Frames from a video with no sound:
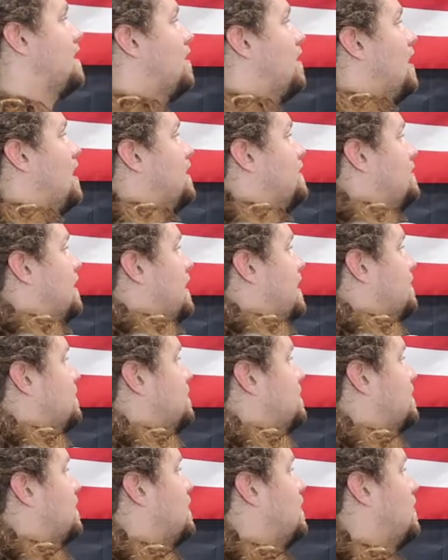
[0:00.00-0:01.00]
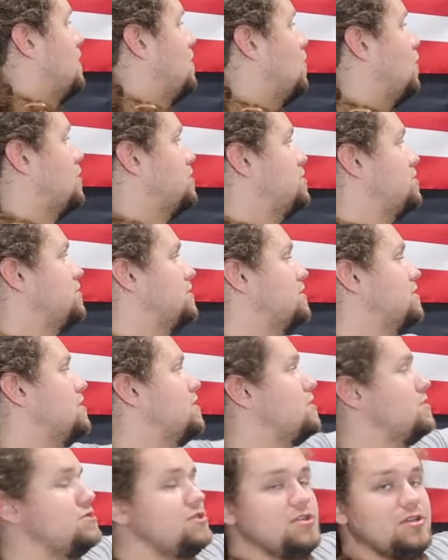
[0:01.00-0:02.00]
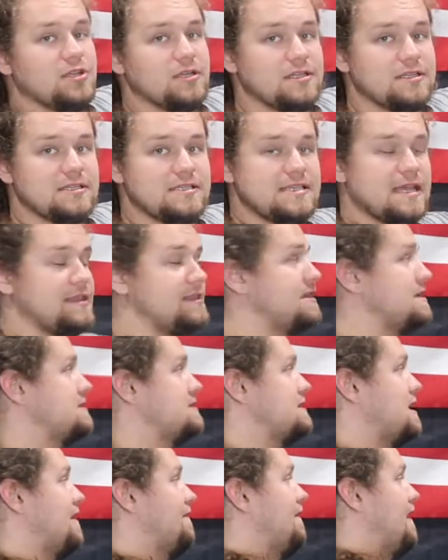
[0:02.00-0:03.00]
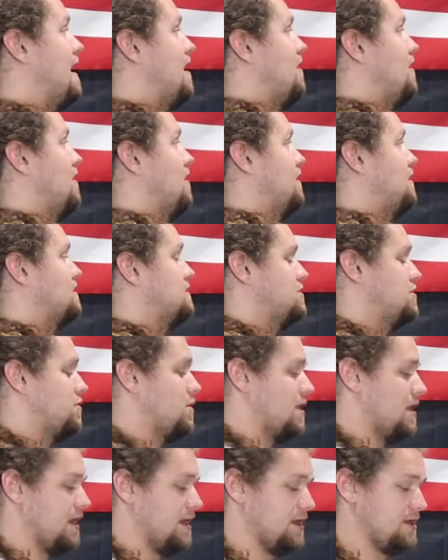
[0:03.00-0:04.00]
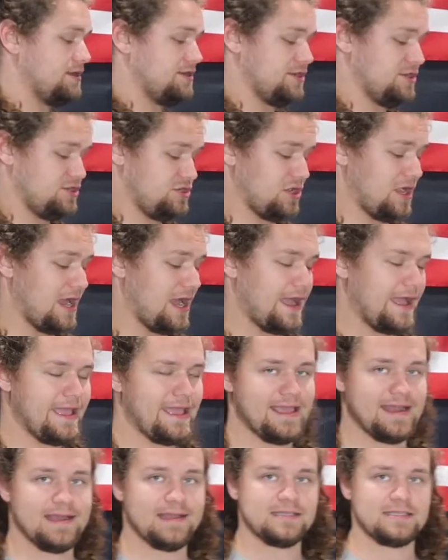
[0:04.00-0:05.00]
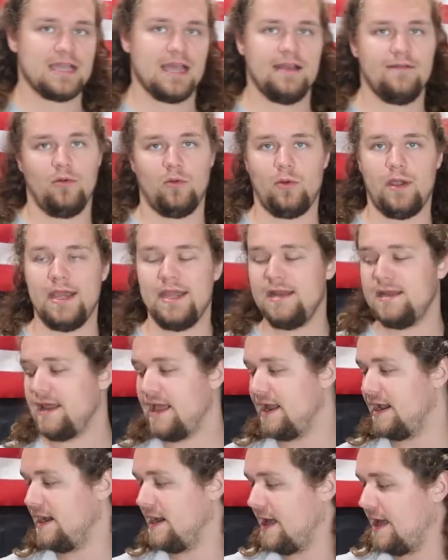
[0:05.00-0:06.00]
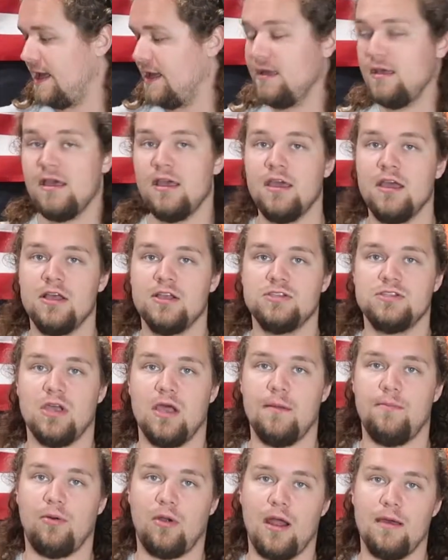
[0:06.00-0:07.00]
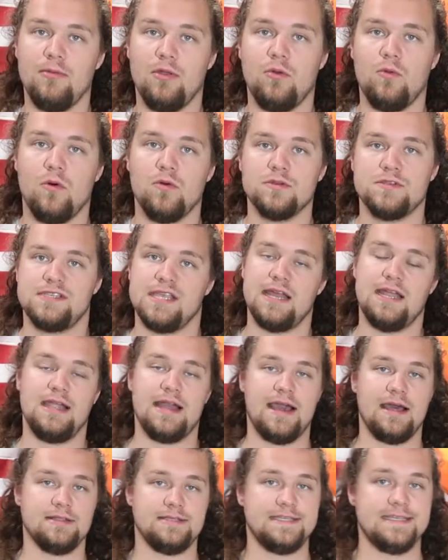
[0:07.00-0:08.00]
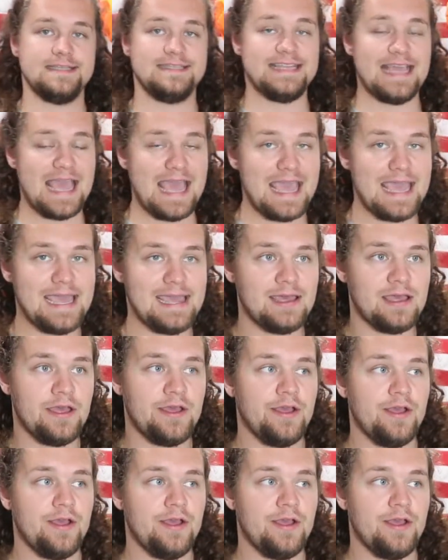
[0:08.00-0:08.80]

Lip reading: lot of times what you can do is you can set this stuff out to dry. It is kind of a rainy day today, so I probably won't set it out today,